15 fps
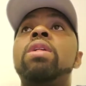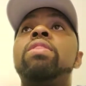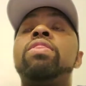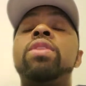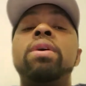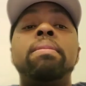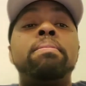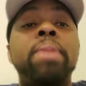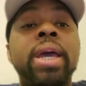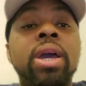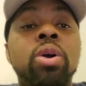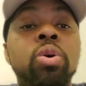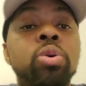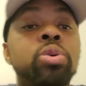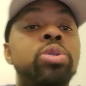the
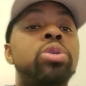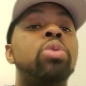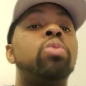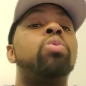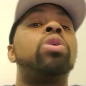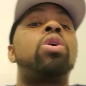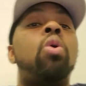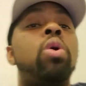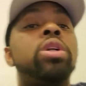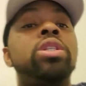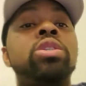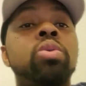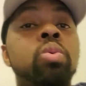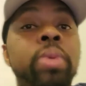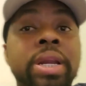Bengals were going
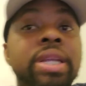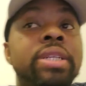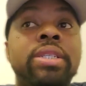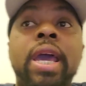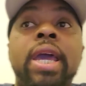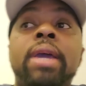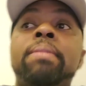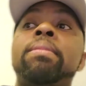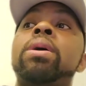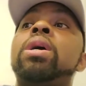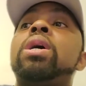to win this game